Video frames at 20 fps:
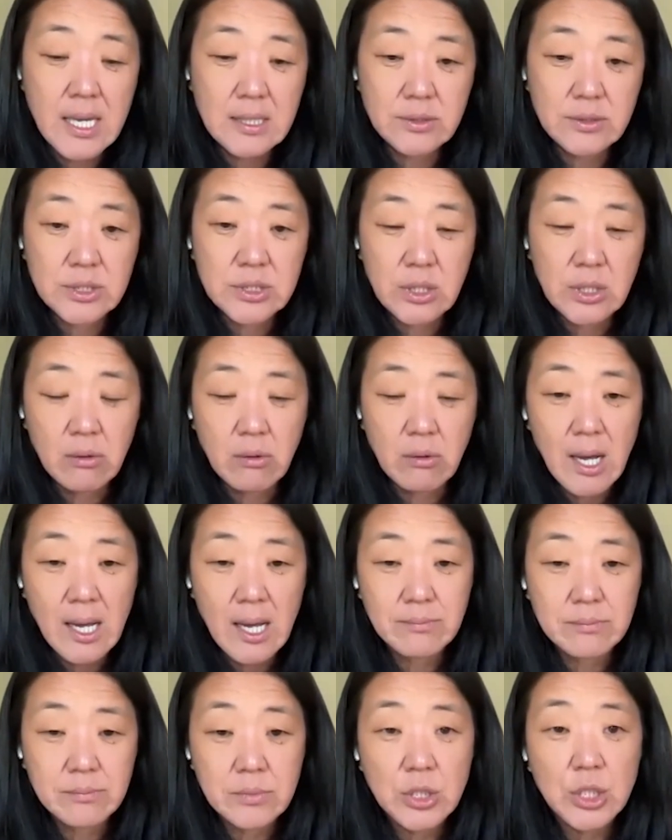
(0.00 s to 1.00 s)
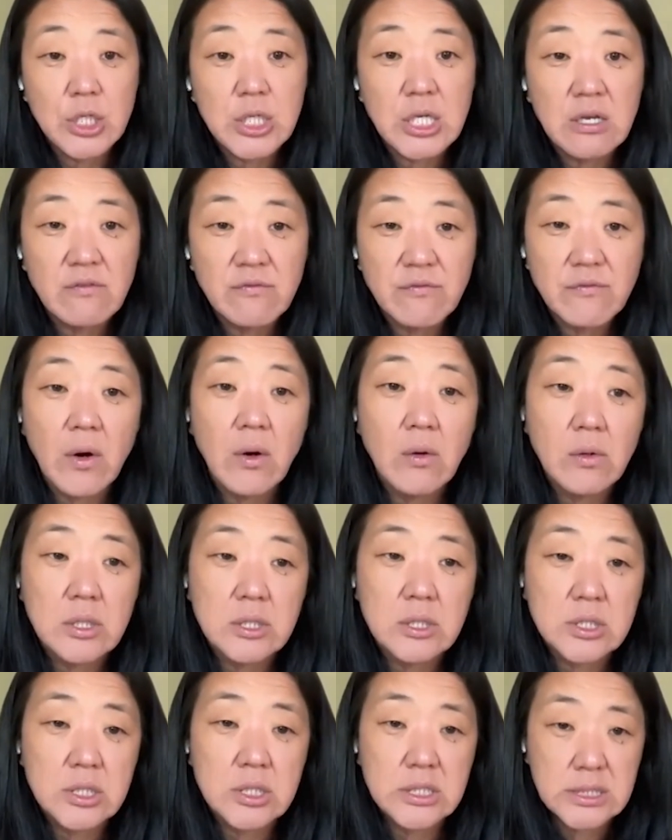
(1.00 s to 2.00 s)
And so I'm looking
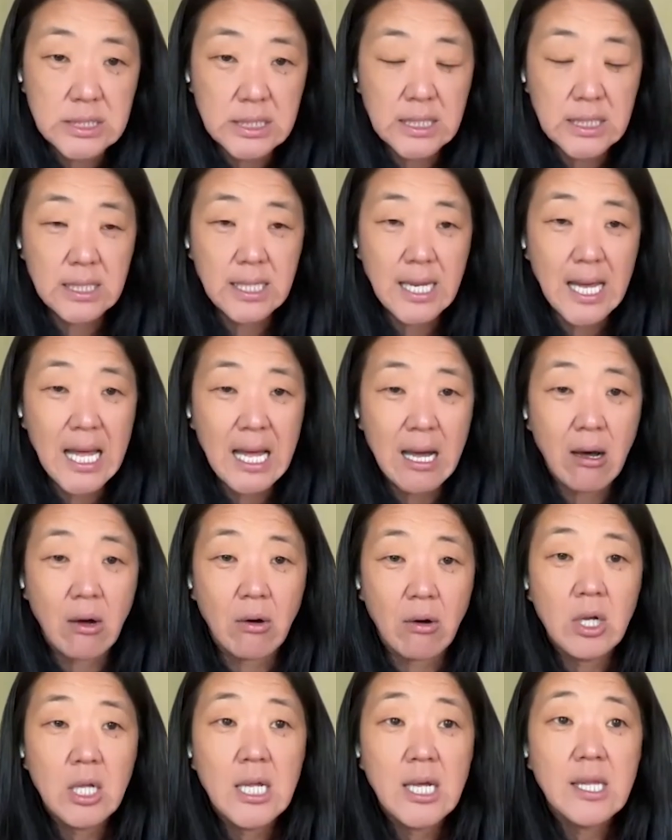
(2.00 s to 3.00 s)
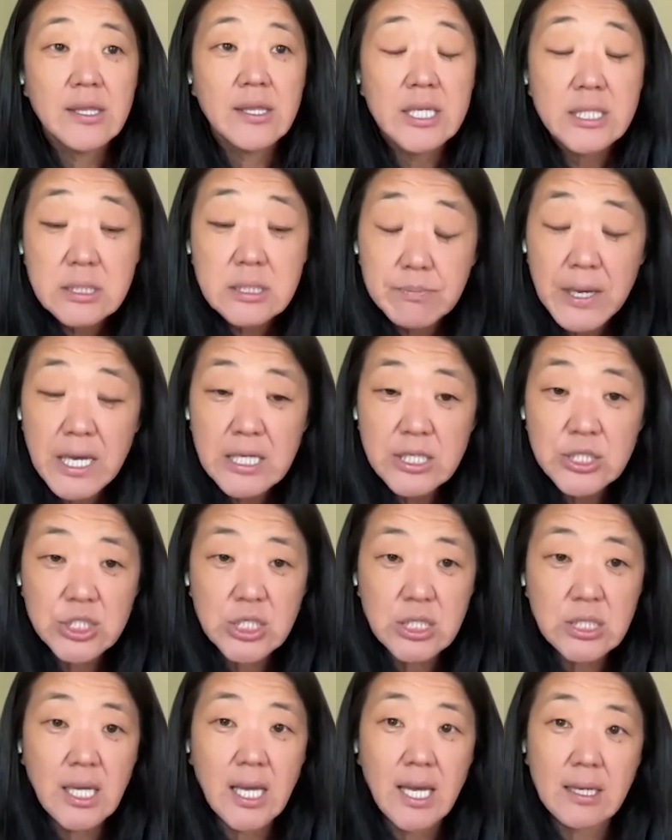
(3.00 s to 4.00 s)
forward to seeing how this
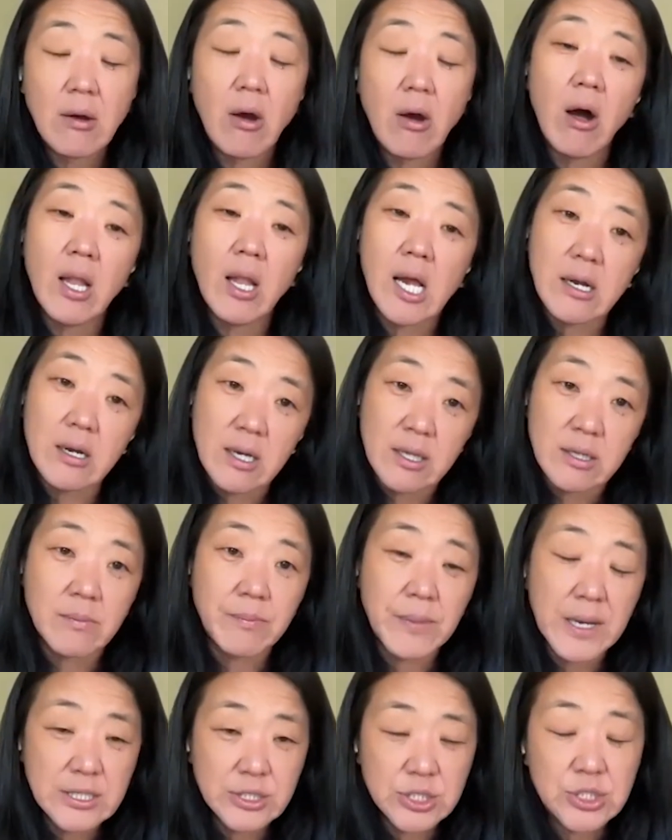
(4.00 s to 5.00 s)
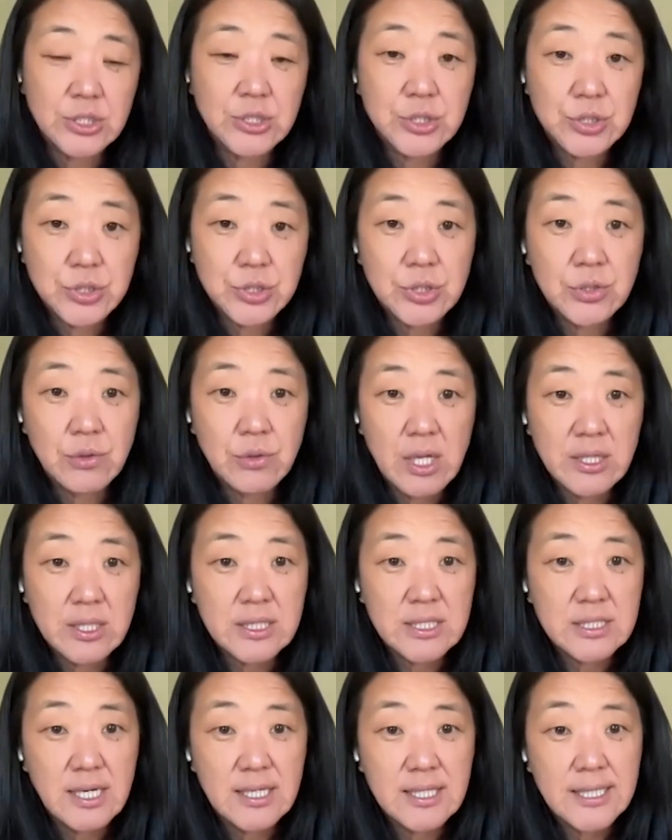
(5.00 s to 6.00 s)
patient and all our other patients do on the
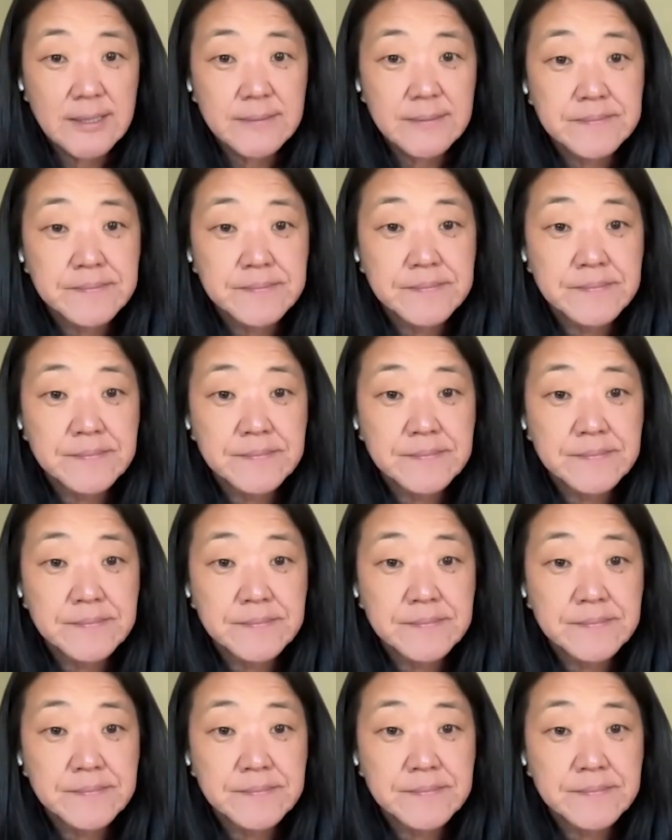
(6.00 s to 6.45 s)
study.